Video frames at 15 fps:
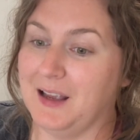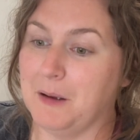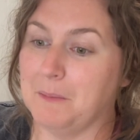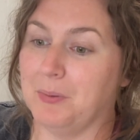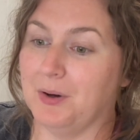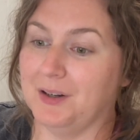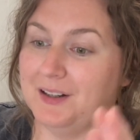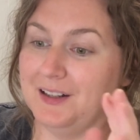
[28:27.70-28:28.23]

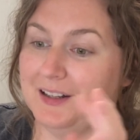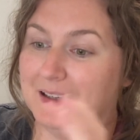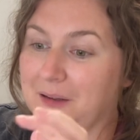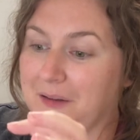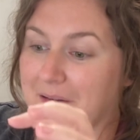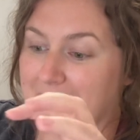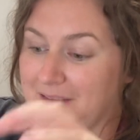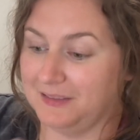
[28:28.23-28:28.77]
put it in
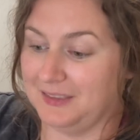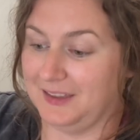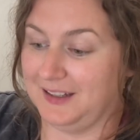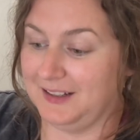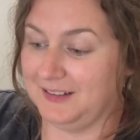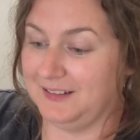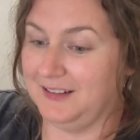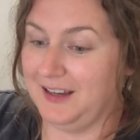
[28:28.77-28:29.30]
a
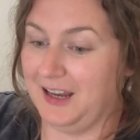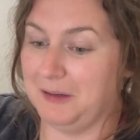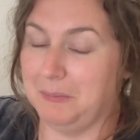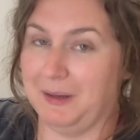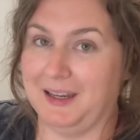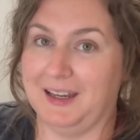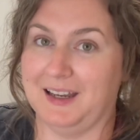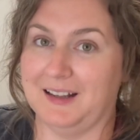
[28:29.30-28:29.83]
thing and
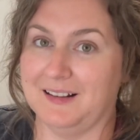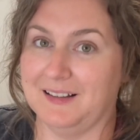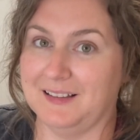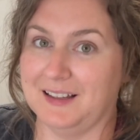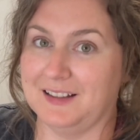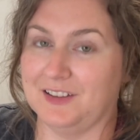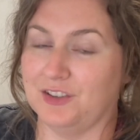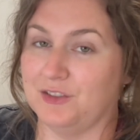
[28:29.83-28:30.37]
bake it.
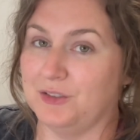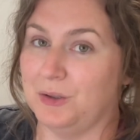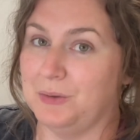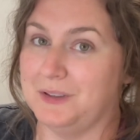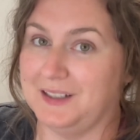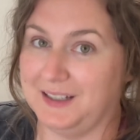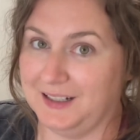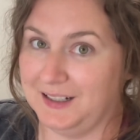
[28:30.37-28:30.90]
Like there's no
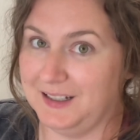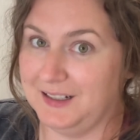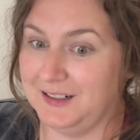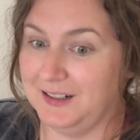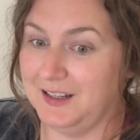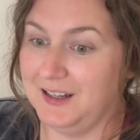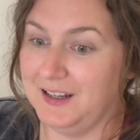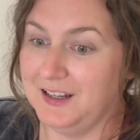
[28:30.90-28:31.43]

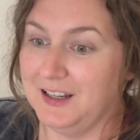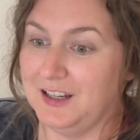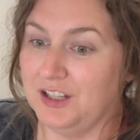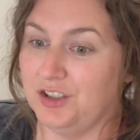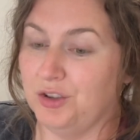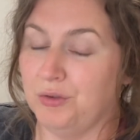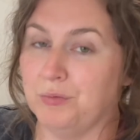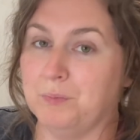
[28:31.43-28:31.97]
kneading.
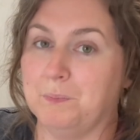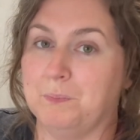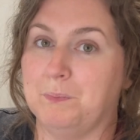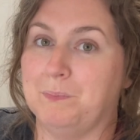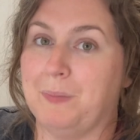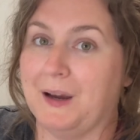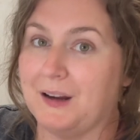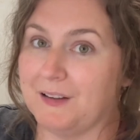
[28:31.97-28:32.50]
You
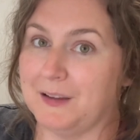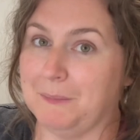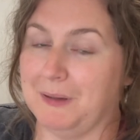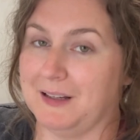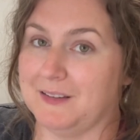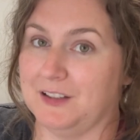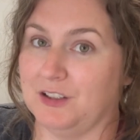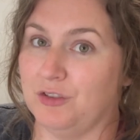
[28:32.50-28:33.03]
barely
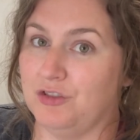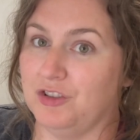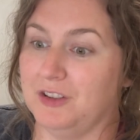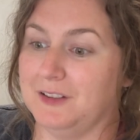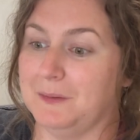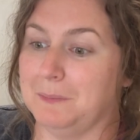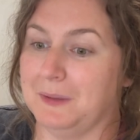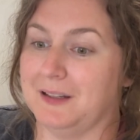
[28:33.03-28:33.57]
mix it. You
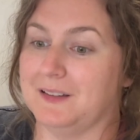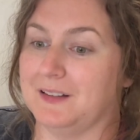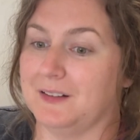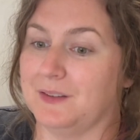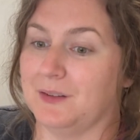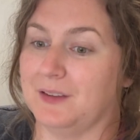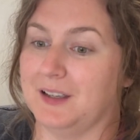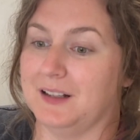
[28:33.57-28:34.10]
just mix it
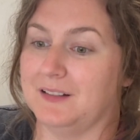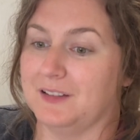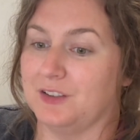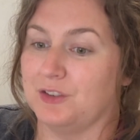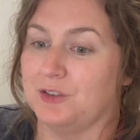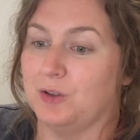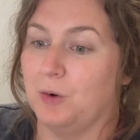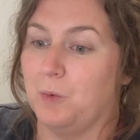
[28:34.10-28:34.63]
so that
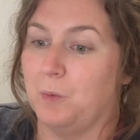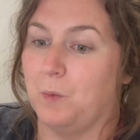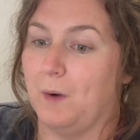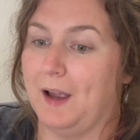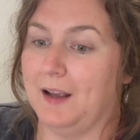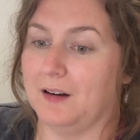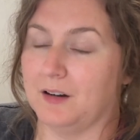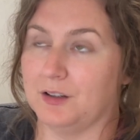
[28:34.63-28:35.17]
there's no
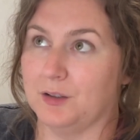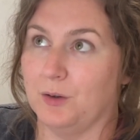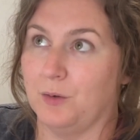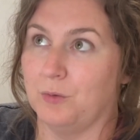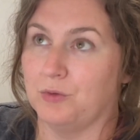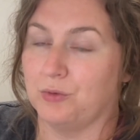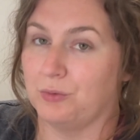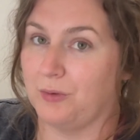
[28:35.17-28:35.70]
wet or
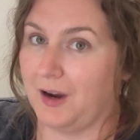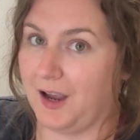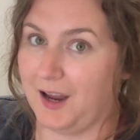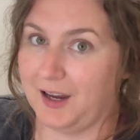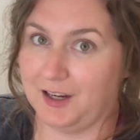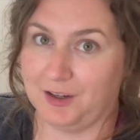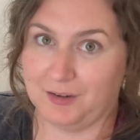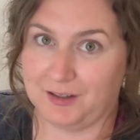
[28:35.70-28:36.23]
no
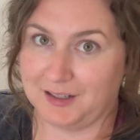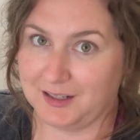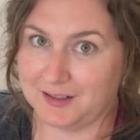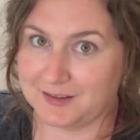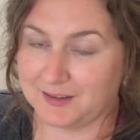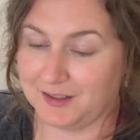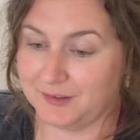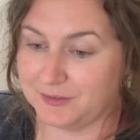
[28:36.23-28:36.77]
dry
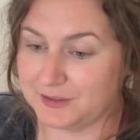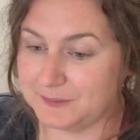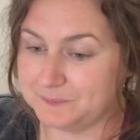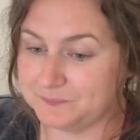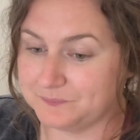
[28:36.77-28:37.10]
ingredients left.